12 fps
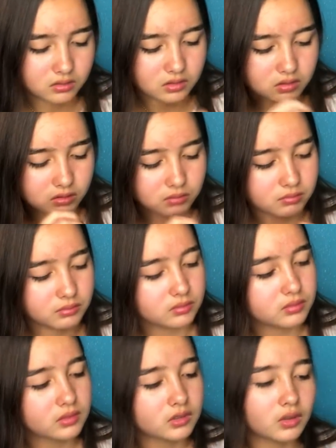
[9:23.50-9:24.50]
Um,
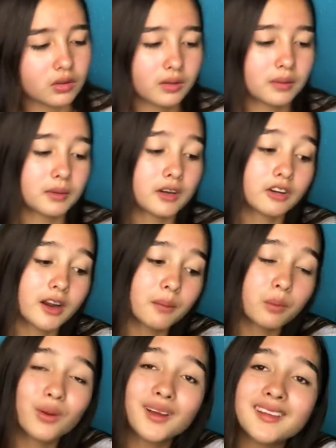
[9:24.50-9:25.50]
so I'm gonna
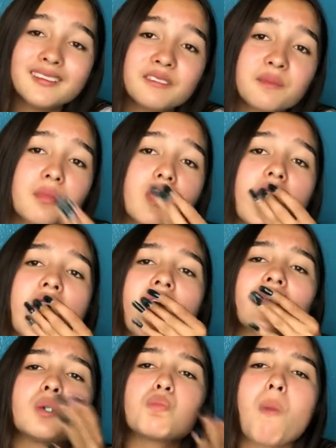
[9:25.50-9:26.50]
grab one
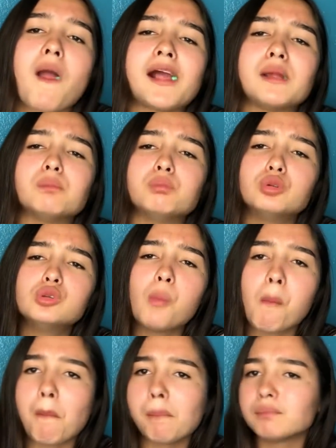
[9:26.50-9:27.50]
and
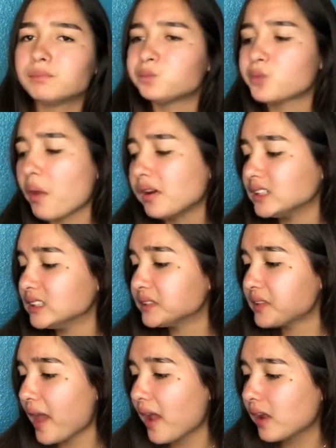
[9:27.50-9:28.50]
boom. eat
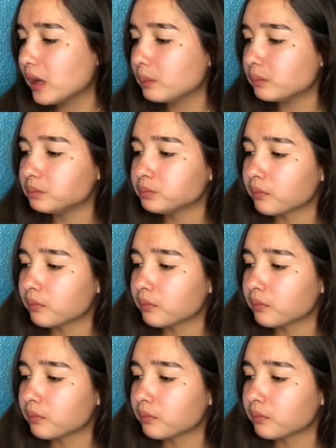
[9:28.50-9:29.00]
that up.